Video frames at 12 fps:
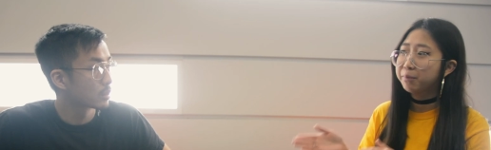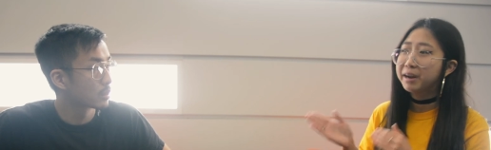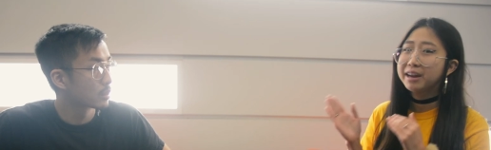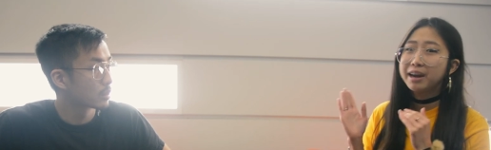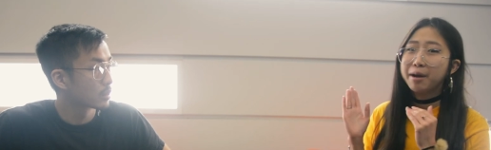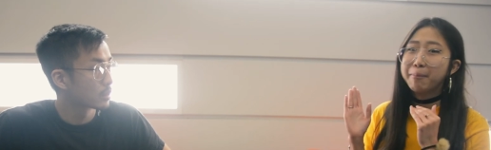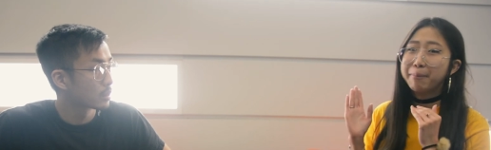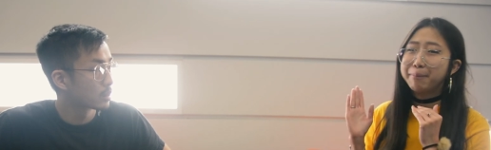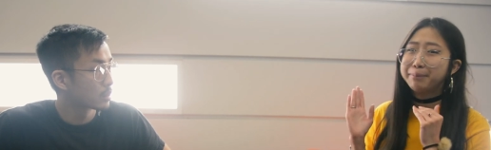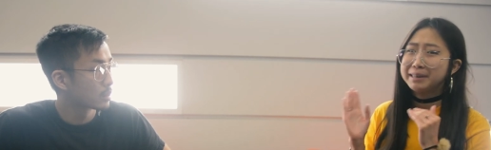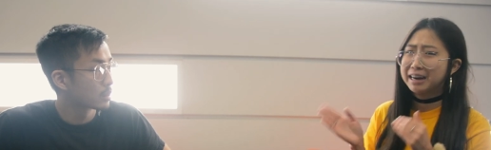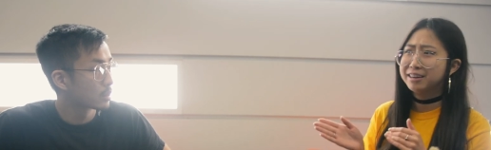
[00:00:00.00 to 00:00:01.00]
Speaker 1: My
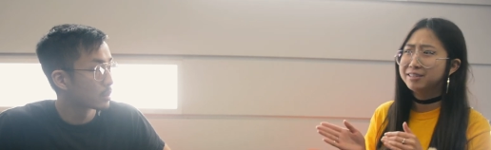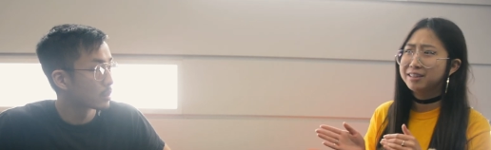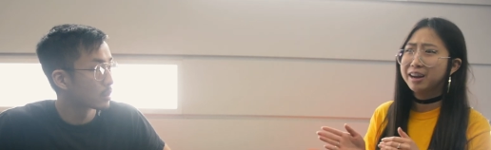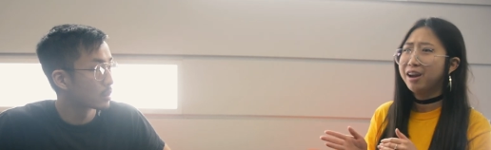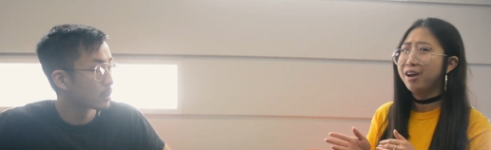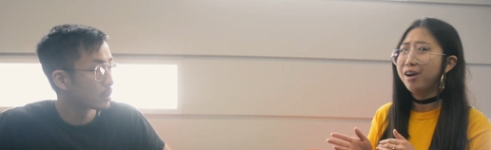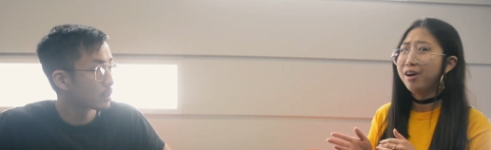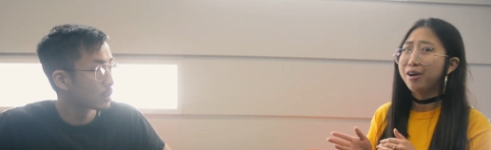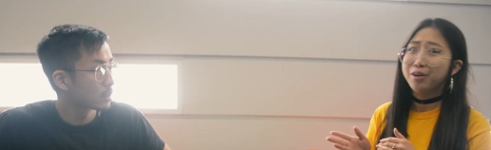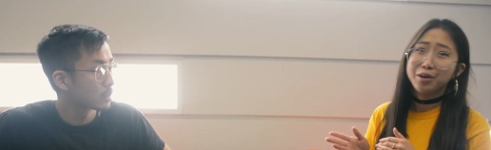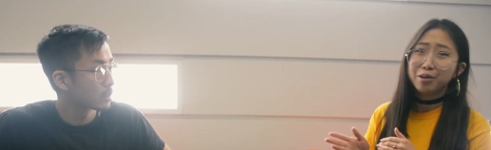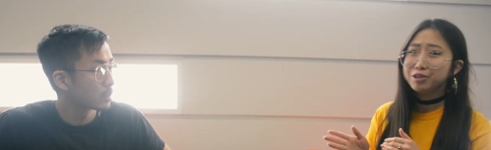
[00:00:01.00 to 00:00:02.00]
dad is like,
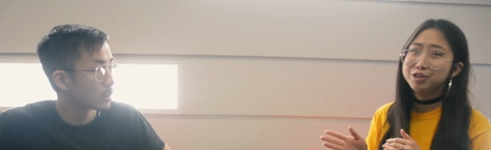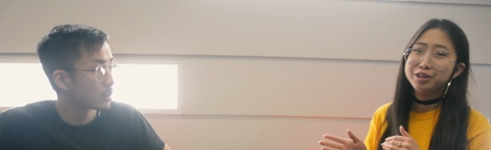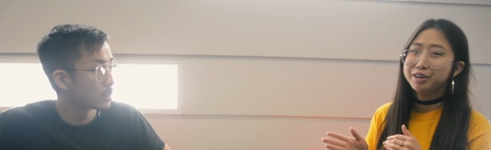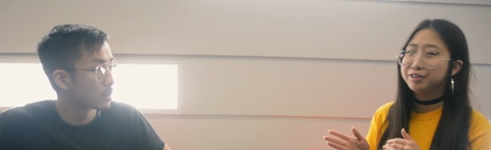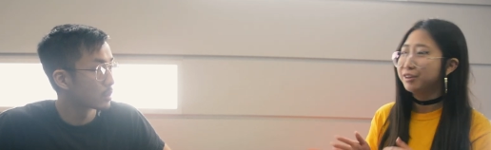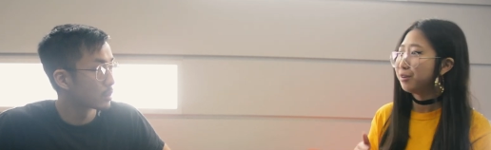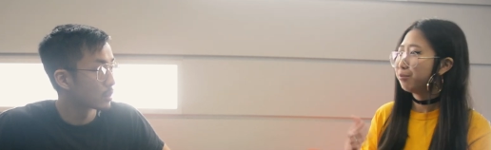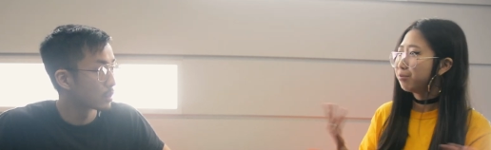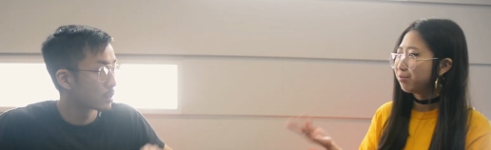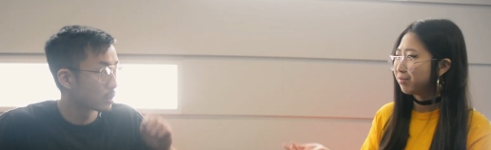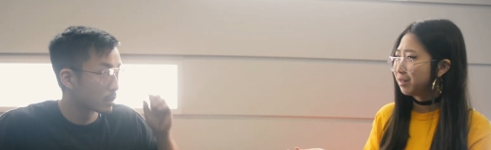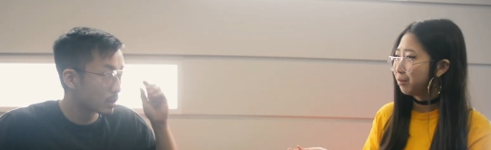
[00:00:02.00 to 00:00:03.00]
no, she doesn't.
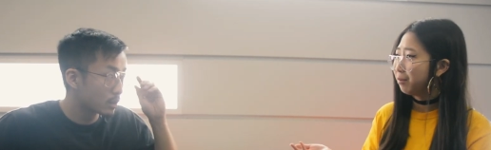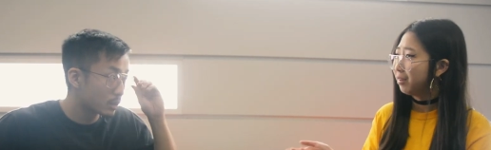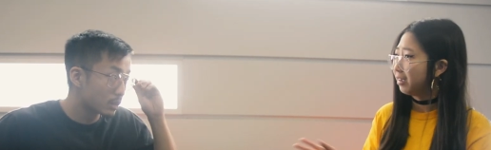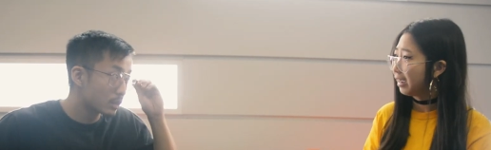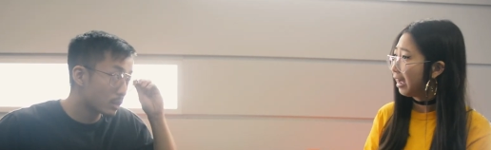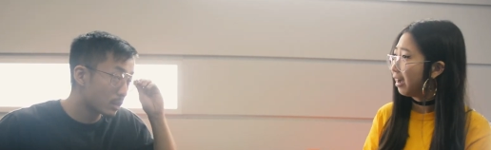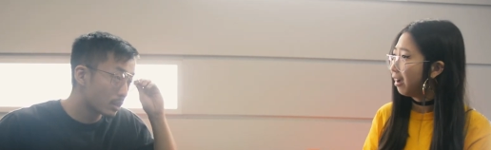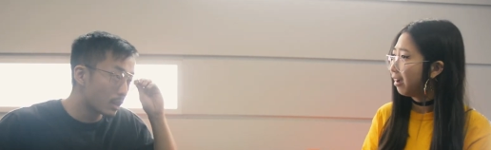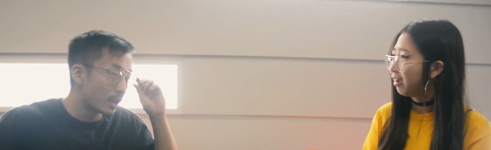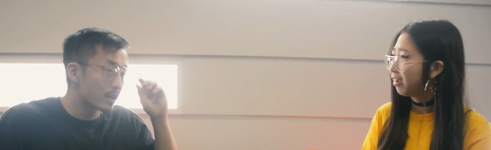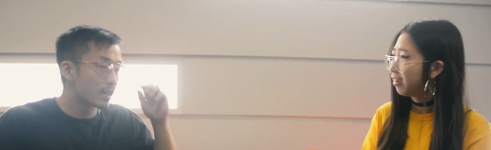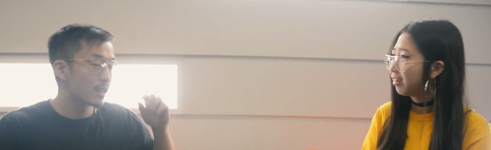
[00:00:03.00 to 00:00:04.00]
Blah blah. blah. Yeah.
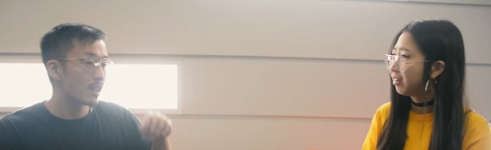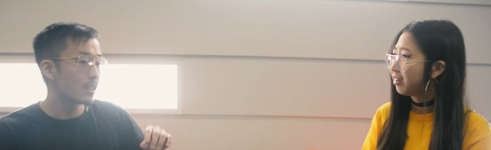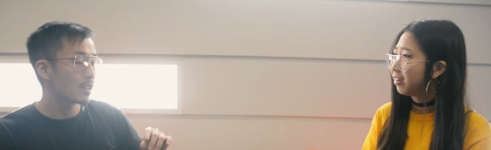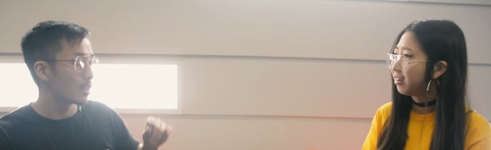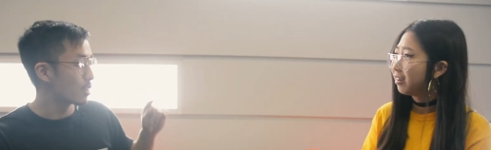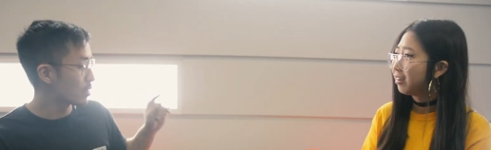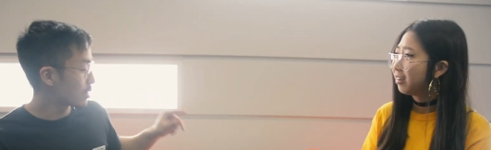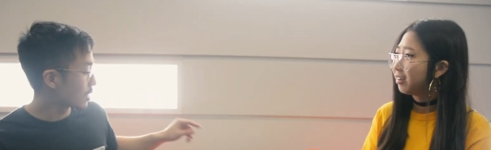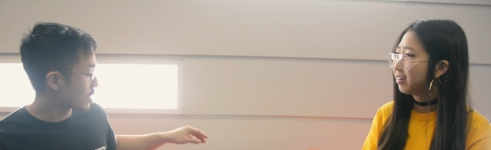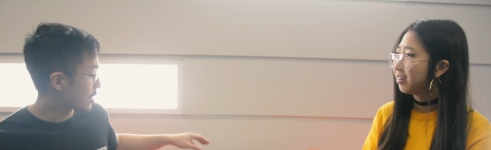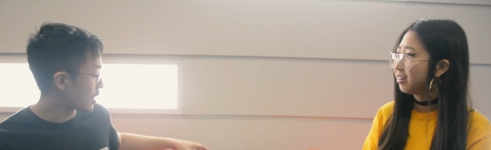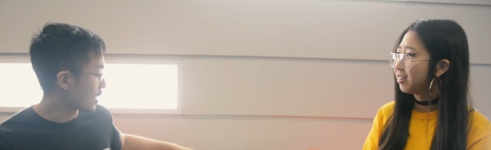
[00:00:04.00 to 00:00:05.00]
Speaker 2: It's kind of interesting
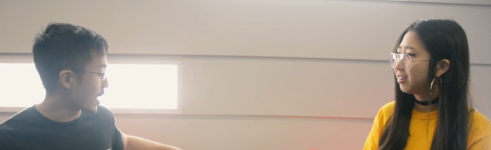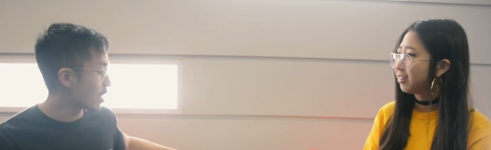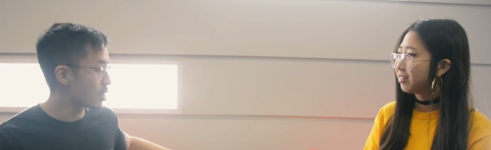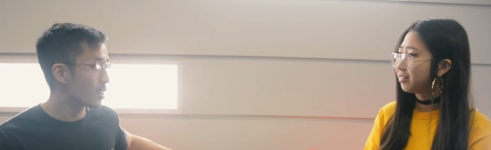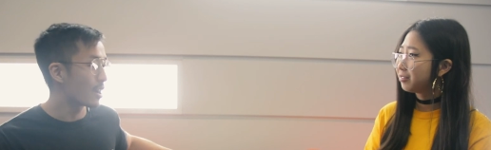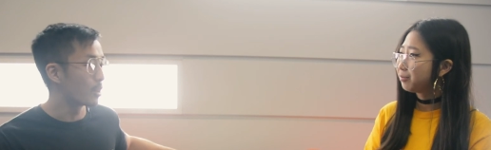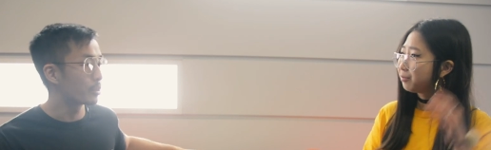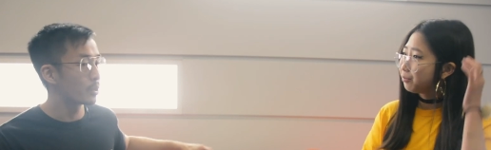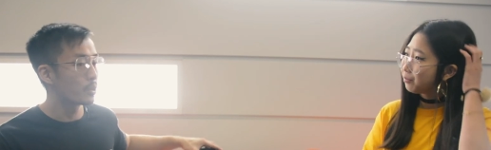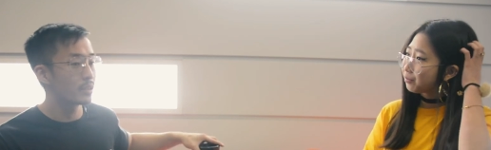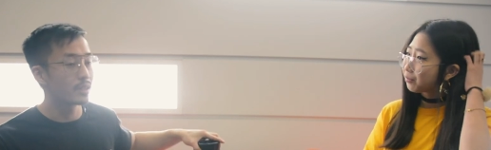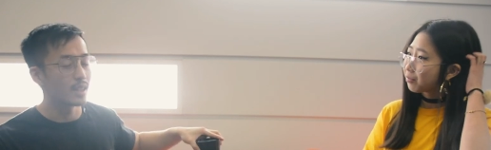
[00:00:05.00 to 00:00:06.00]
because in Asian
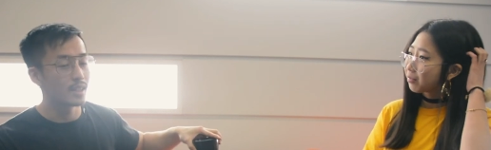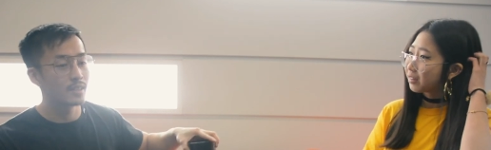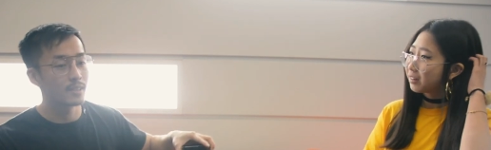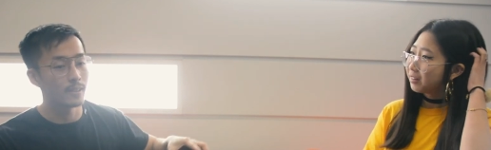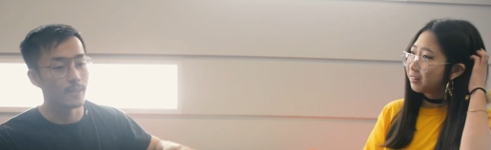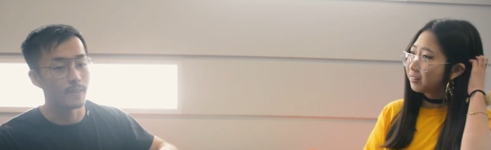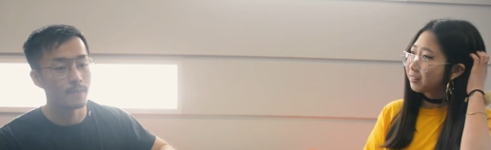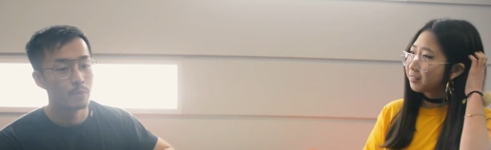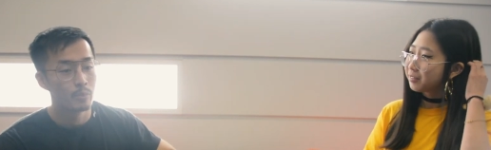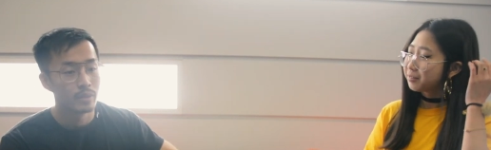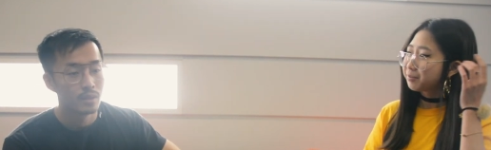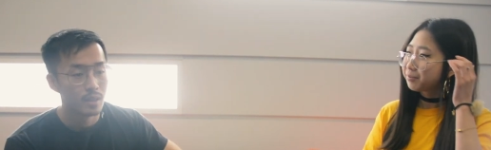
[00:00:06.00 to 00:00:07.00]
households, it's like
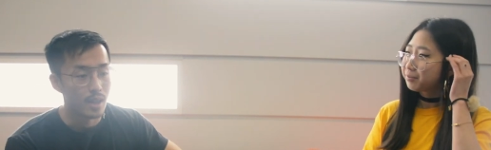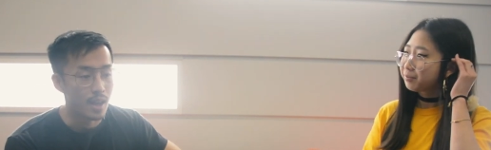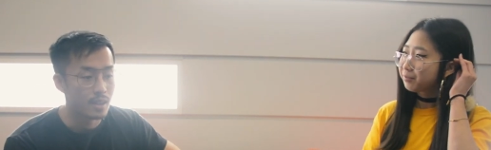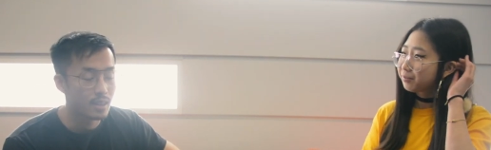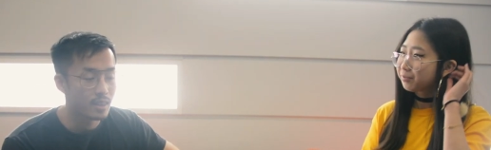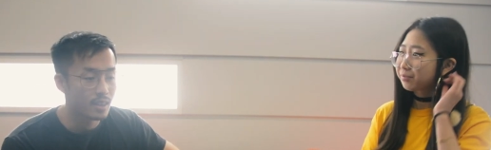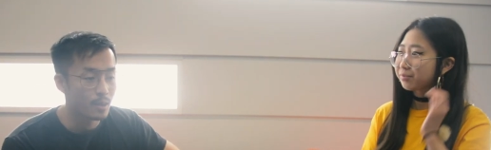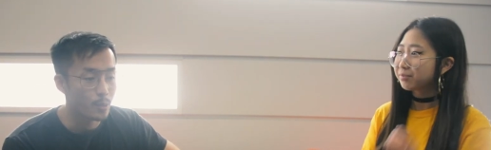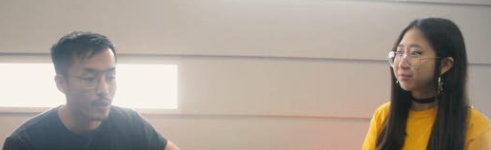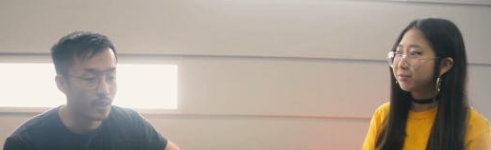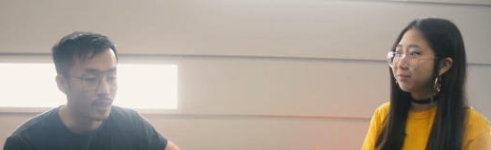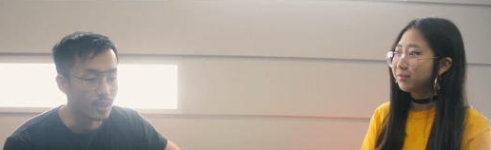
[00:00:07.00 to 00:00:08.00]
anything
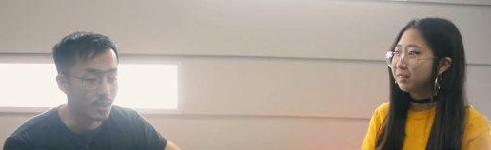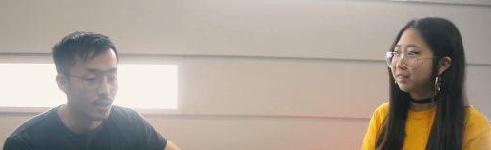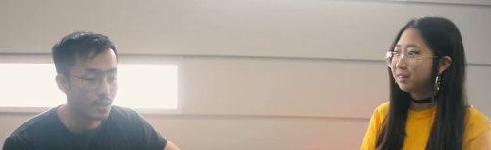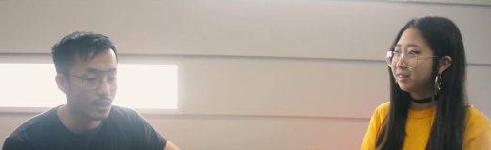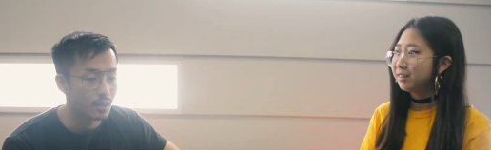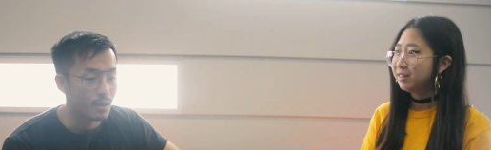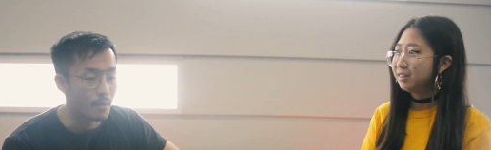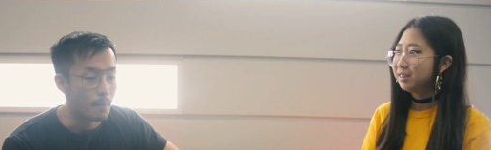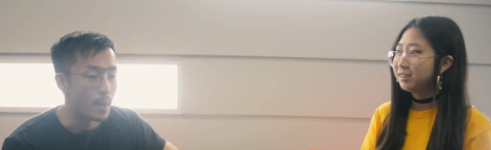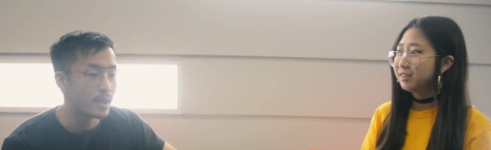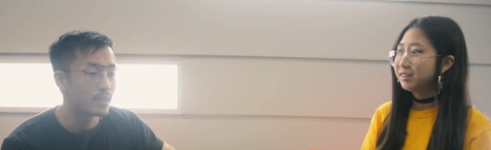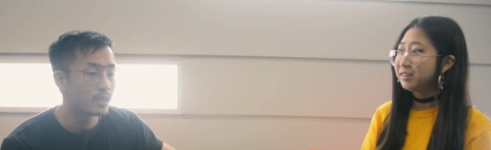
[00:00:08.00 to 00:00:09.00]
with like
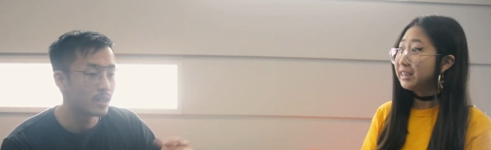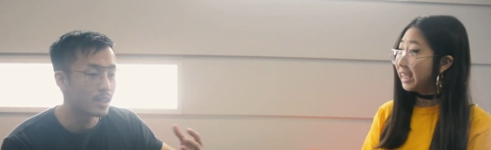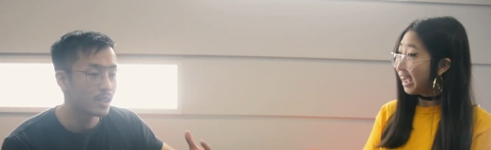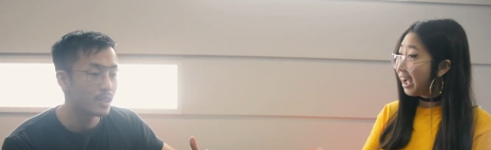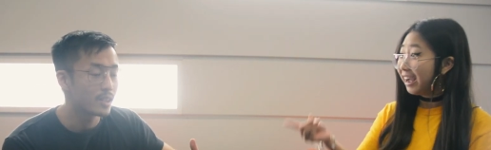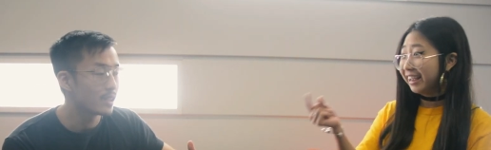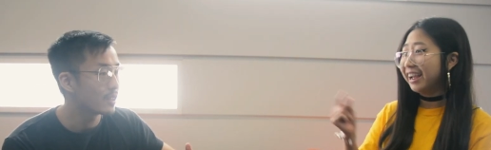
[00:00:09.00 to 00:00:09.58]
mentally yeah